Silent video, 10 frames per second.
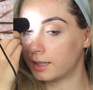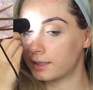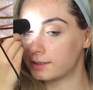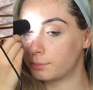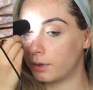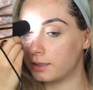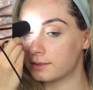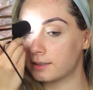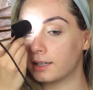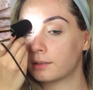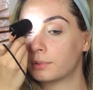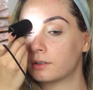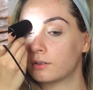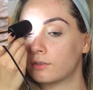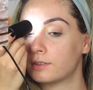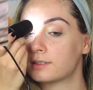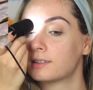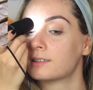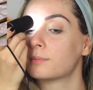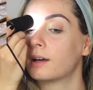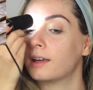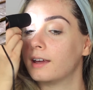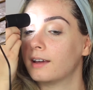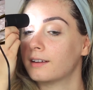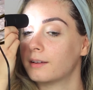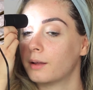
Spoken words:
like a spider's leg, but obviously it's my hair.